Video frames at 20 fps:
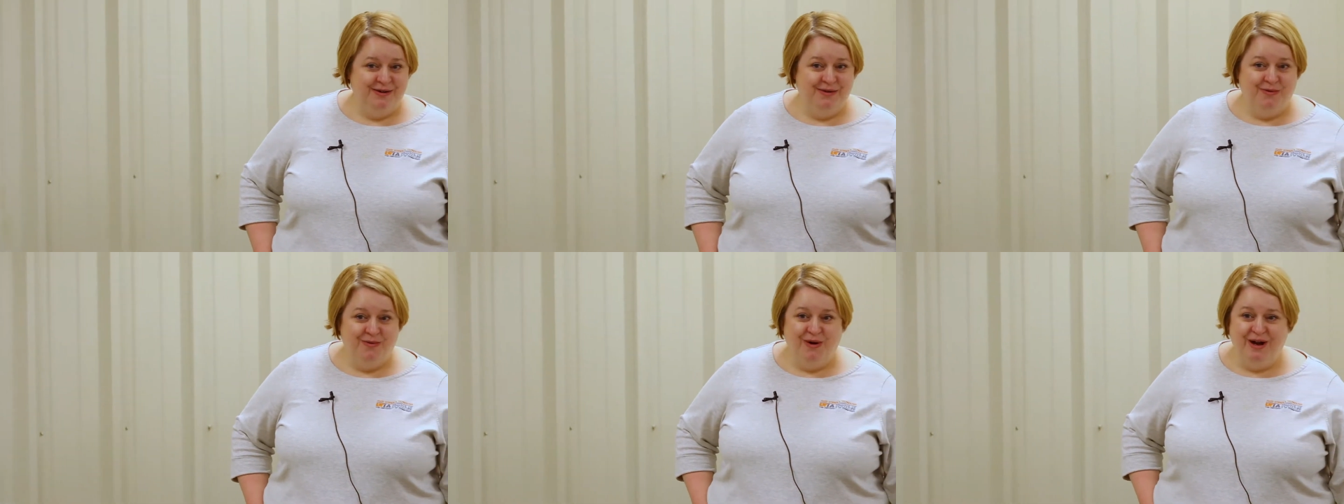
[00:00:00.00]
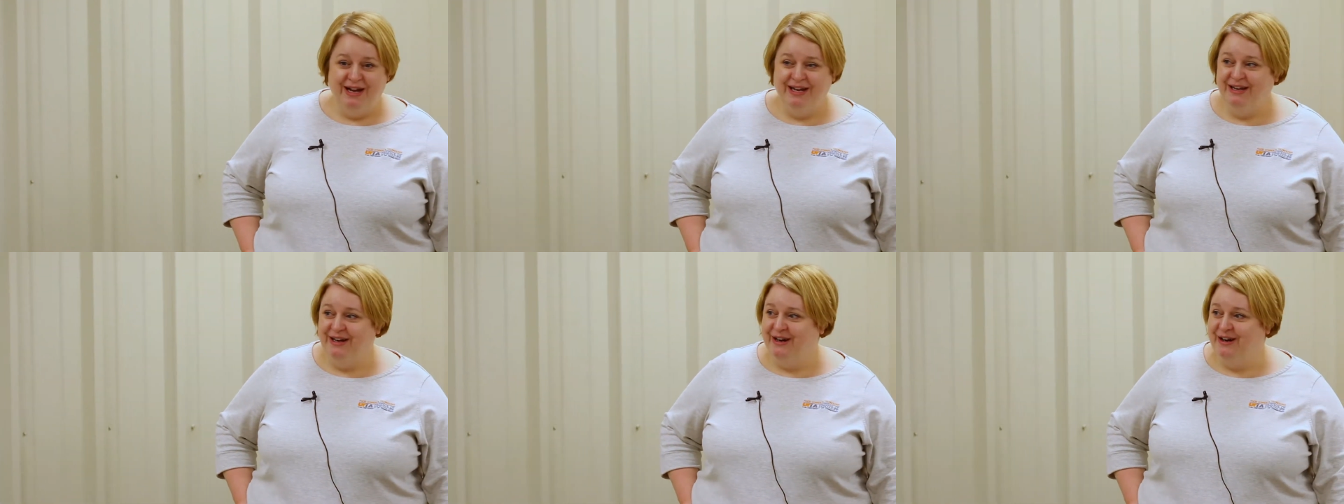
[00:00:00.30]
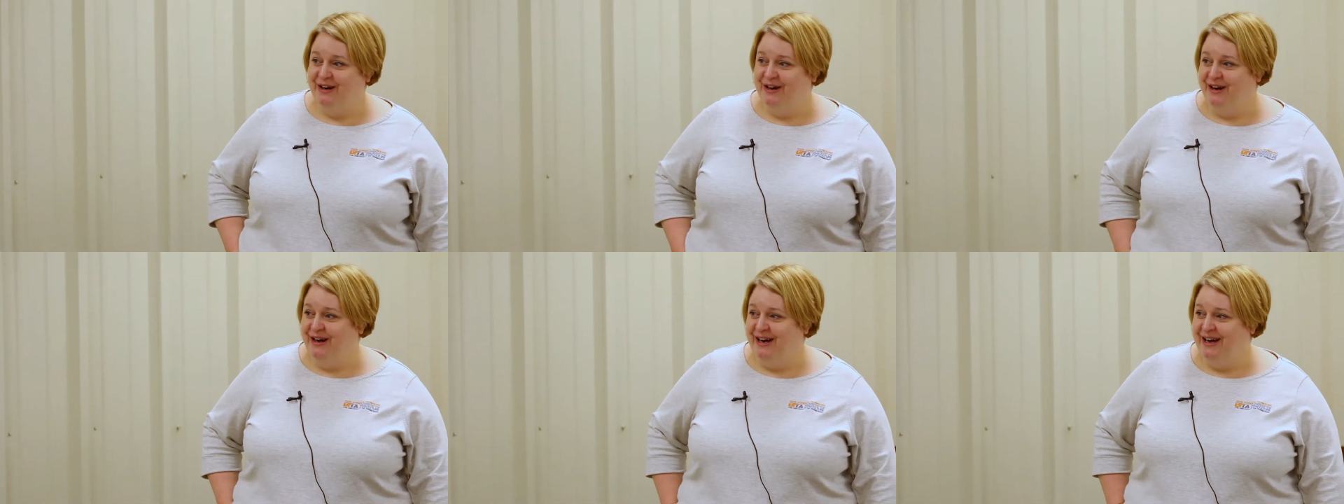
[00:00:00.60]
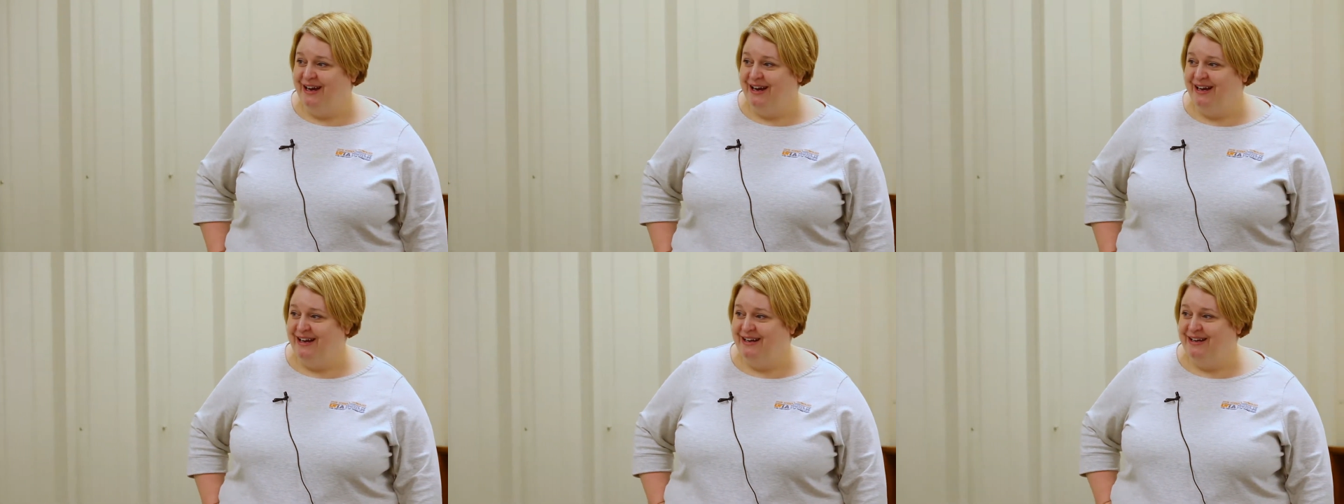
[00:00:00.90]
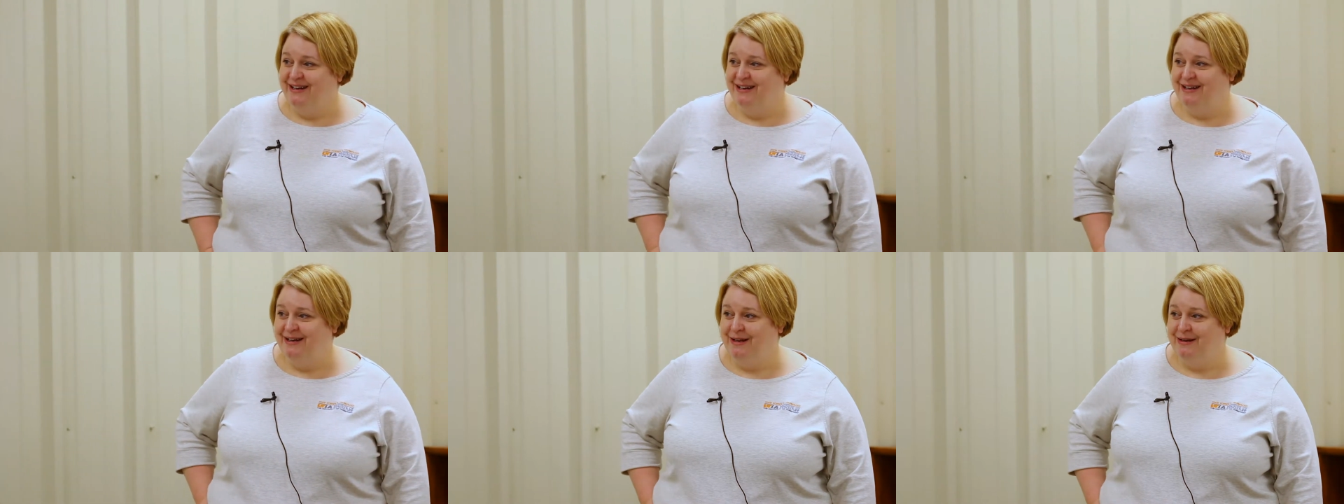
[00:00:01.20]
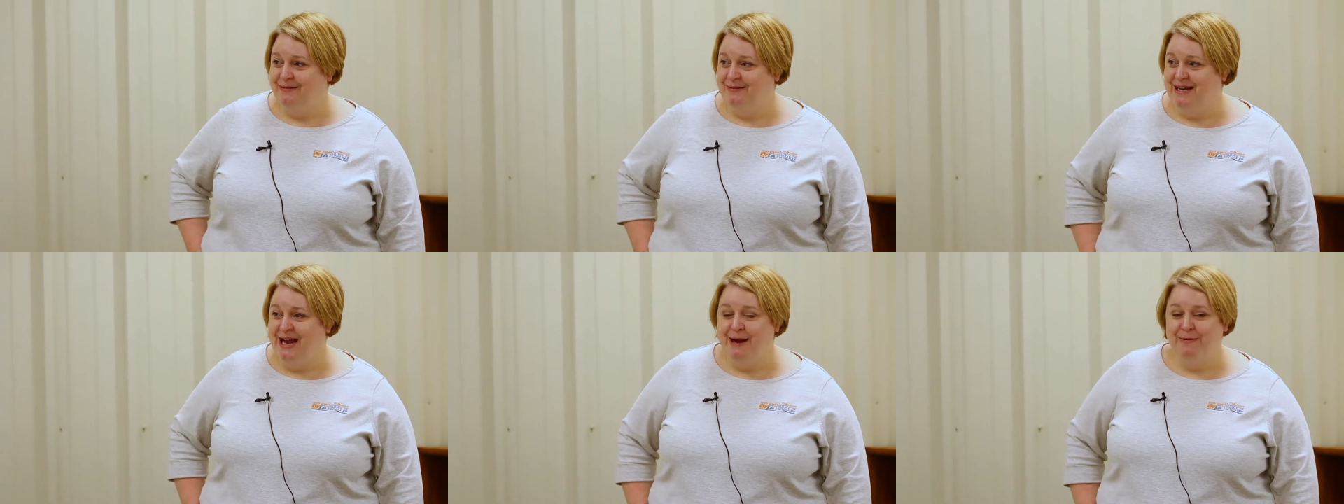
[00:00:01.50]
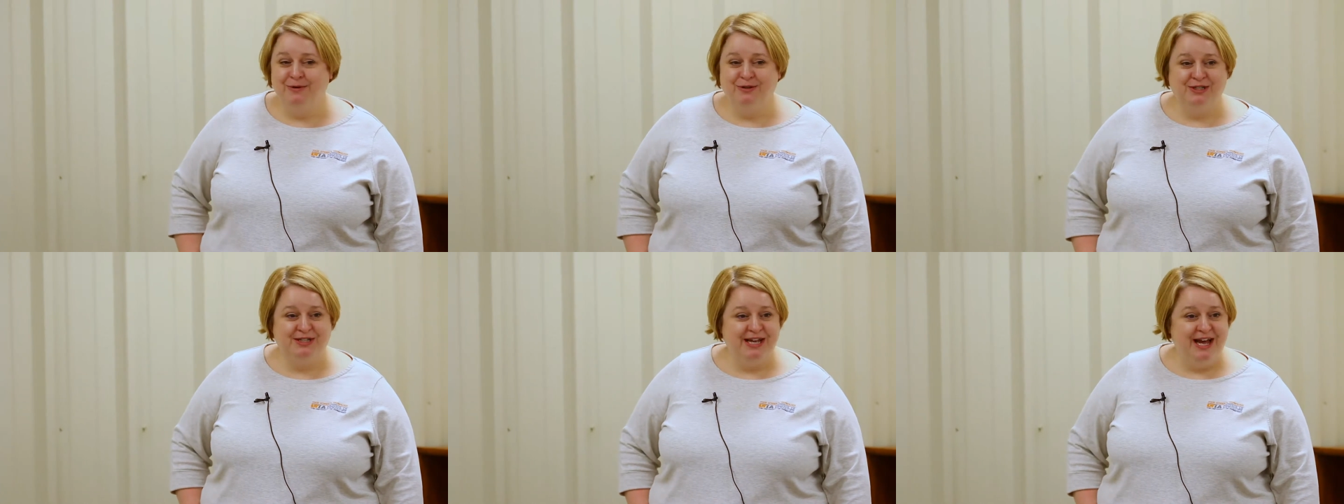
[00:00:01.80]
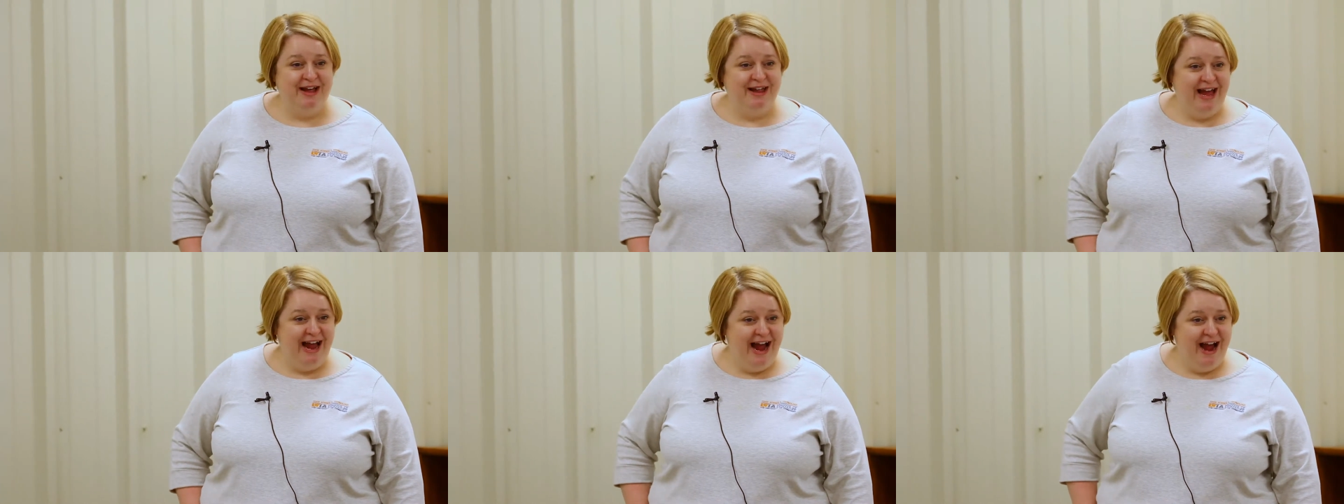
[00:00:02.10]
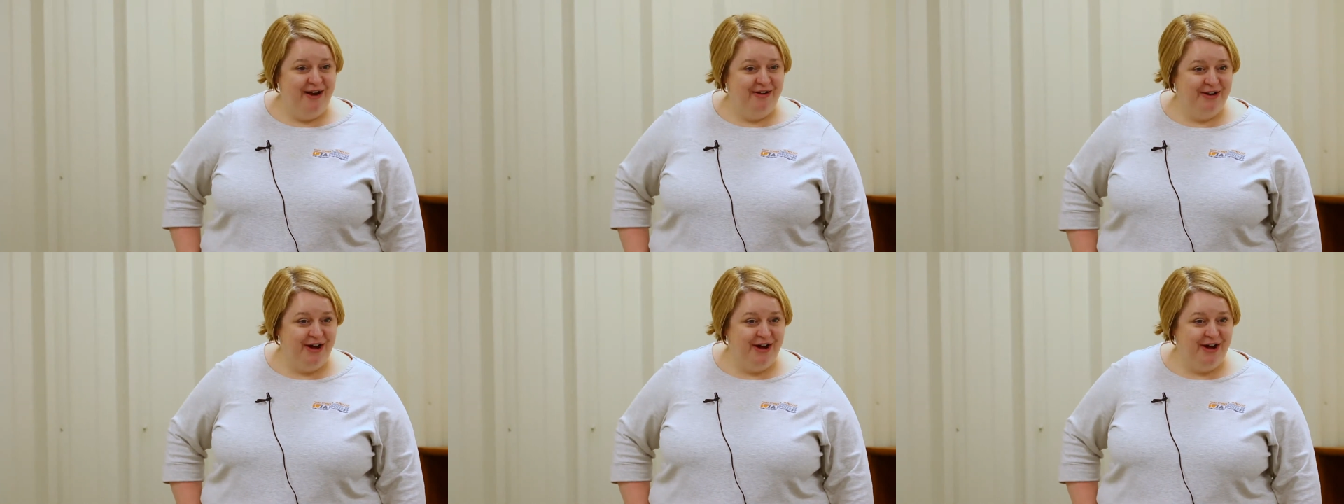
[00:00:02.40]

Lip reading: what your neighbors sell out,